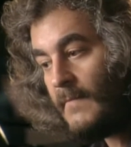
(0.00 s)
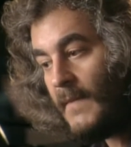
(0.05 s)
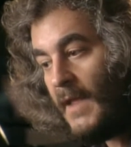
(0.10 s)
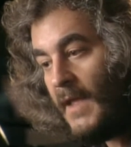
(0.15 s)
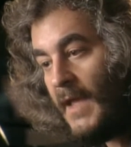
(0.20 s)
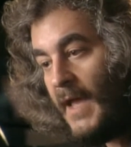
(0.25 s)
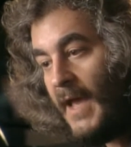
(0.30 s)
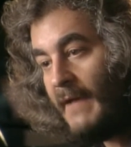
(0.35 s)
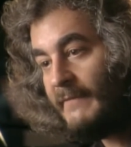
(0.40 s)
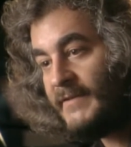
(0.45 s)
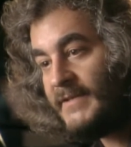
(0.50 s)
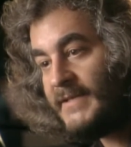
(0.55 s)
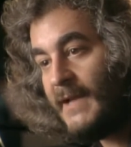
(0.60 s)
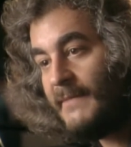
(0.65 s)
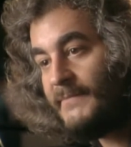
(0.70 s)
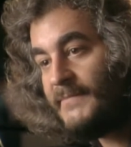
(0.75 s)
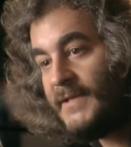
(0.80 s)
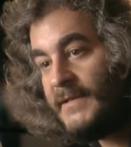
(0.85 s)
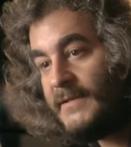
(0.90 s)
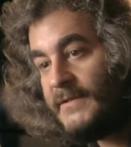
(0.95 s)
have
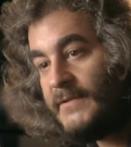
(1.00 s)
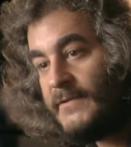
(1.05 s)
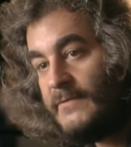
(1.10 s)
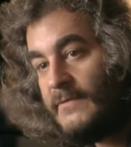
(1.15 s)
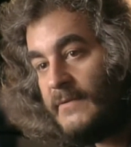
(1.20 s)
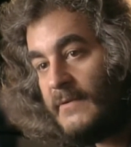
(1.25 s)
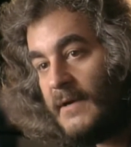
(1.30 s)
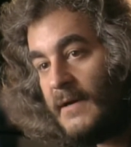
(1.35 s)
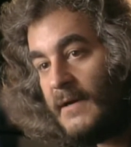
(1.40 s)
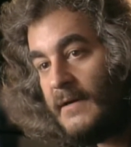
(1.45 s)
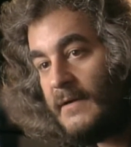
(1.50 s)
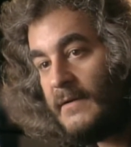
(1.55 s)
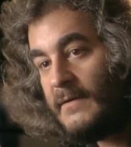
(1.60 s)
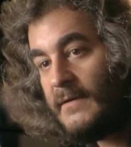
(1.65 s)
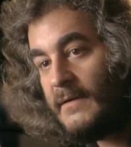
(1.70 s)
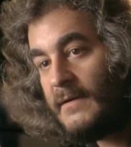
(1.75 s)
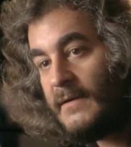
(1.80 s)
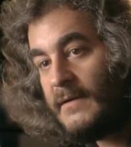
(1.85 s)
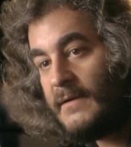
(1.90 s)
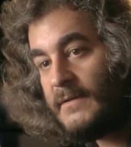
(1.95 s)
attempted to, uh,
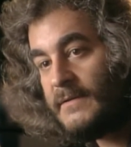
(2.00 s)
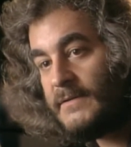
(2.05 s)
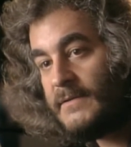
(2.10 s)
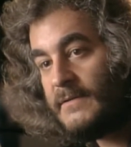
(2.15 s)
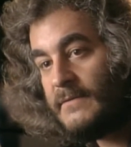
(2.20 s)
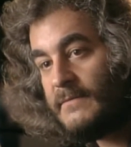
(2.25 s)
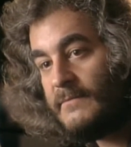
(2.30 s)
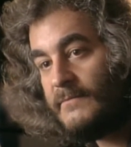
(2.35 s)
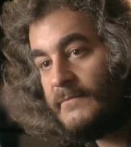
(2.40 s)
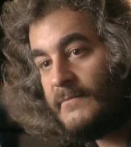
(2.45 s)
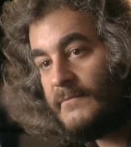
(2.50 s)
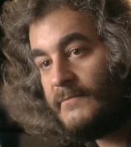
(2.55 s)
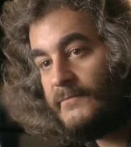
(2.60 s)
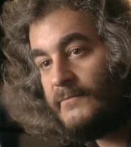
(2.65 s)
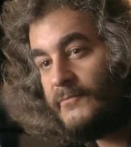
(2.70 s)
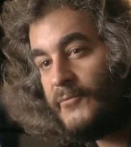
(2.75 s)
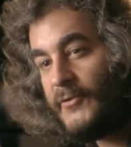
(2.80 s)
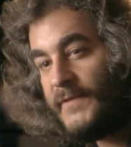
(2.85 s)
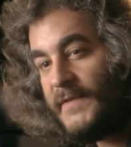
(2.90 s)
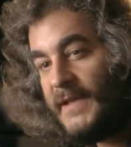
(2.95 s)
to
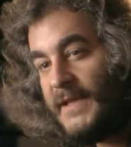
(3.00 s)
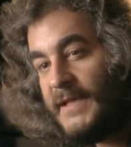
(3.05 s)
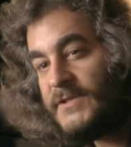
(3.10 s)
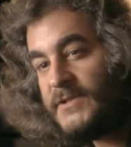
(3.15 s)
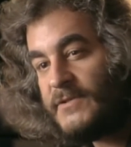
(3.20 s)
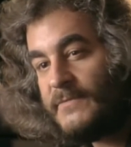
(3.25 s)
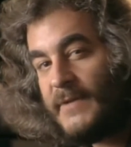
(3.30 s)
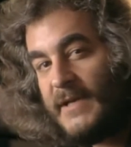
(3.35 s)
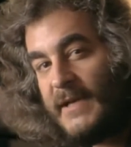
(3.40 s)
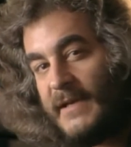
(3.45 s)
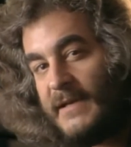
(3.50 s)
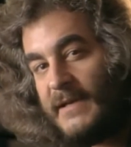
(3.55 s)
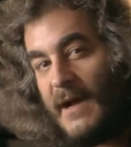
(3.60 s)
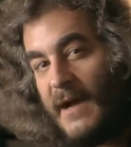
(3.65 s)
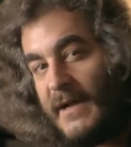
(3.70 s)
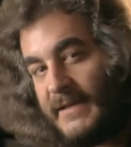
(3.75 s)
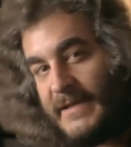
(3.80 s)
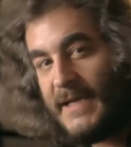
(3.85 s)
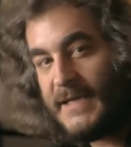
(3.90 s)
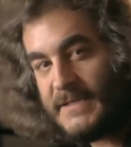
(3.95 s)
put the instrument in
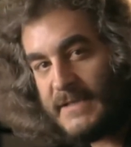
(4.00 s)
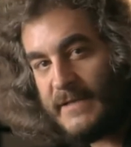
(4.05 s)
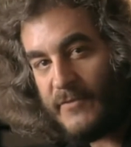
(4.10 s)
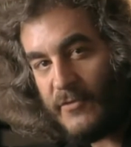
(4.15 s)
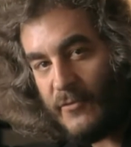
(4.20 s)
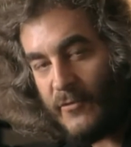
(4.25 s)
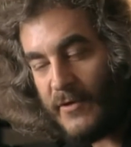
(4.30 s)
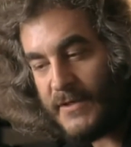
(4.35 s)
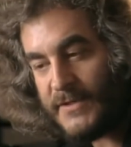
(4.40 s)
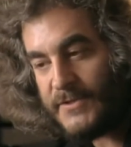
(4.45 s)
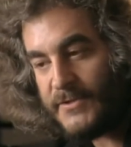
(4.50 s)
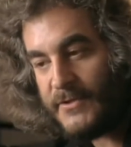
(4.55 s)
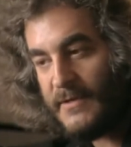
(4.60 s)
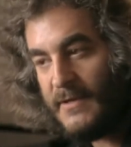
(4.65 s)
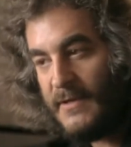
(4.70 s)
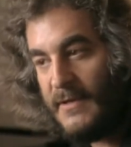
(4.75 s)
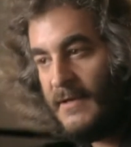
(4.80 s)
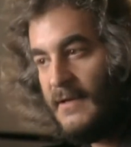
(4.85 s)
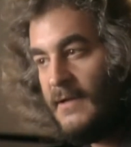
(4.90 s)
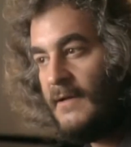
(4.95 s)
context of an orchestra.
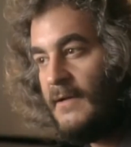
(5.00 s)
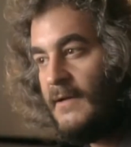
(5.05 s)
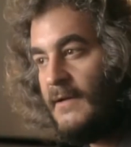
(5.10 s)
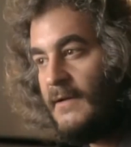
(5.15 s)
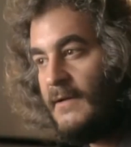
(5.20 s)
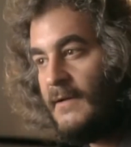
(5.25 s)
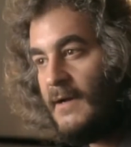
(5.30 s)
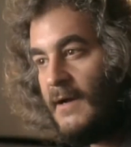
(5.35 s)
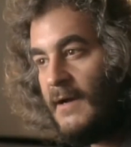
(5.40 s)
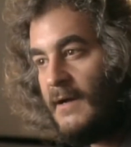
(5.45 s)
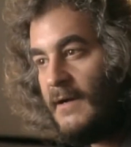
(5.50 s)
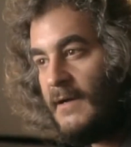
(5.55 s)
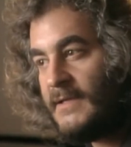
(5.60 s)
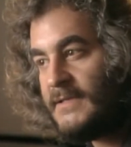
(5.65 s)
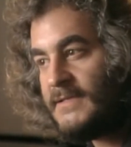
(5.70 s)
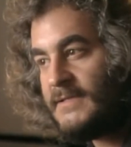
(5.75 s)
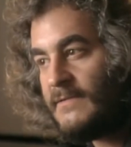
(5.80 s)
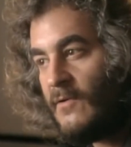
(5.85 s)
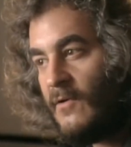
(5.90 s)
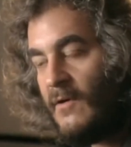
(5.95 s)
Uh,
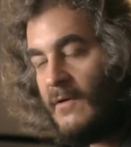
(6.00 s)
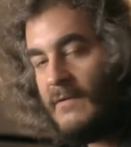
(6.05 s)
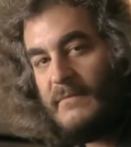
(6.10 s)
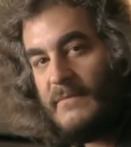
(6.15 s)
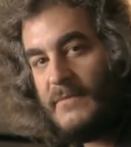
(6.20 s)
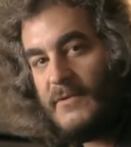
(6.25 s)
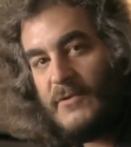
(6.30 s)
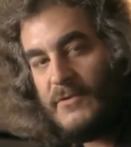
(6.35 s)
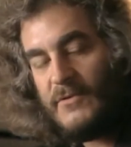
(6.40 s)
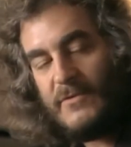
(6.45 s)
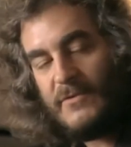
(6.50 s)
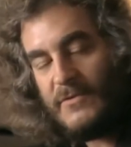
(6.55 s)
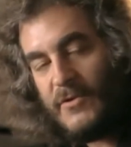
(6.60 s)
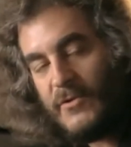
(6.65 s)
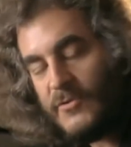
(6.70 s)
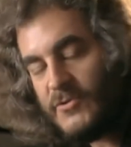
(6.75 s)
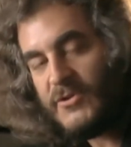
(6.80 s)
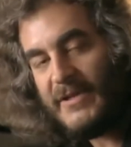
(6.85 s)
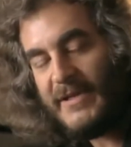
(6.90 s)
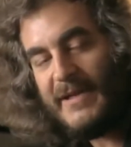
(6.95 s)
it's
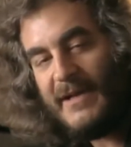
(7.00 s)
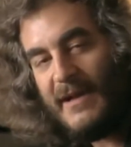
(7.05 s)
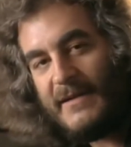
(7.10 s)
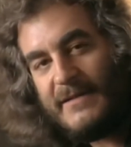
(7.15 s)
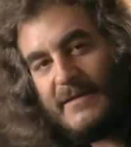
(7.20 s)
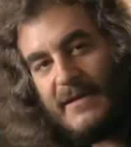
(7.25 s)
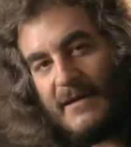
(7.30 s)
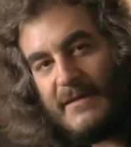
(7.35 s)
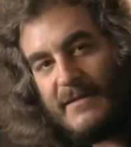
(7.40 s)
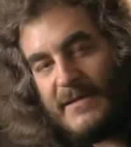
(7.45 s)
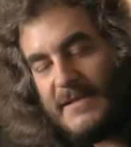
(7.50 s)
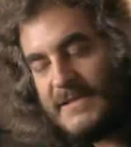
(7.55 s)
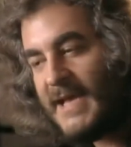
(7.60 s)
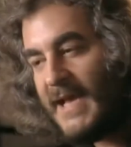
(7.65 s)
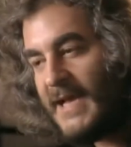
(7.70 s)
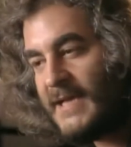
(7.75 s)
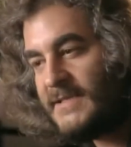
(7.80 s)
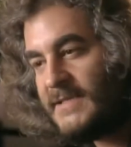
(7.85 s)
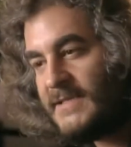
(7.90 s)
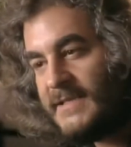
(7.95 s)
usually not done. The
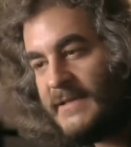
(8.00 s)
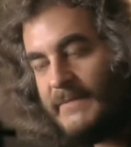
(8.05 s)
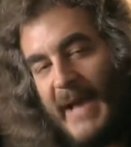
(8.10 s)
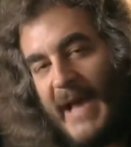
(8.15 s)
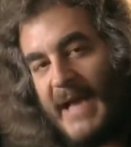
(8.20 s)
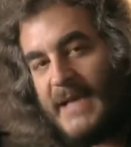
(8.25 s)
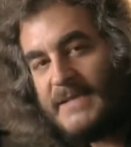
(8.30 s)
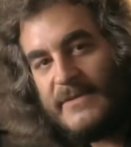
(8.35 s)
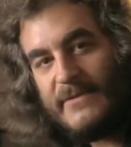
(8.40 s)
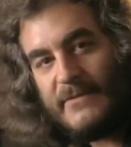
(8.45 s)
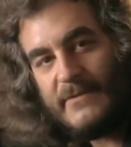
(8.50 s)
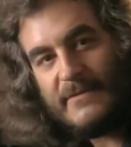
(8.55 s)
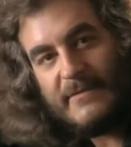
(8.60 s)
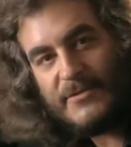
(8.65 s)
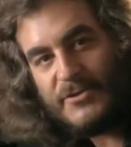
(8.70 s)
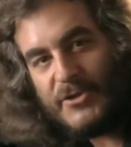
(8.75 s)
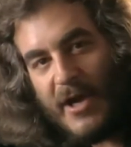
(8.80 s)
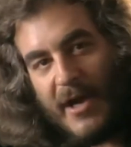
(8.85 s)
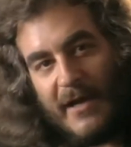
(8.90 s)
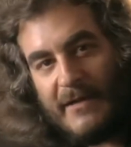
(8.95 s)
sax is the bastard
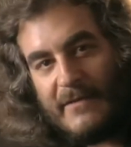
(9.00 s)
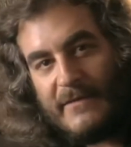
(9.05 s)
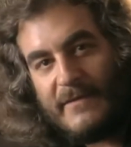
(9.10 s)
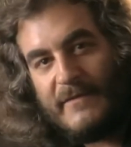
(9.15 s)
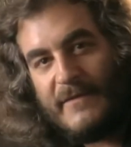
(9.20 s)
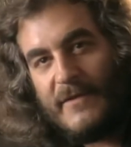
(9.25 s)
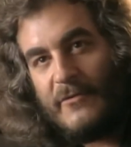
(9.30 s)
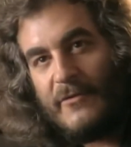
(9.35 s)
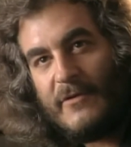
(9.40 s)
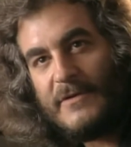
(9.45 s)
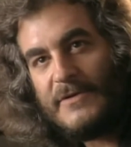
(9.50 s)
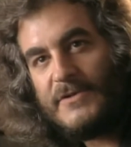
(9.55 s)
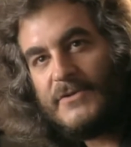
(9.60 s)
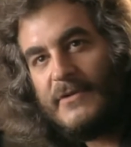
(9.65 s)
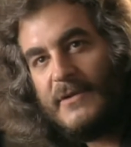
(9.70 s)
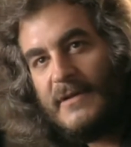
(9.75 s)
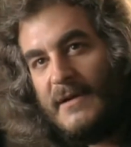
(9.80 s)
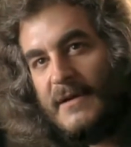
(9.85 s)
child of the orchestra,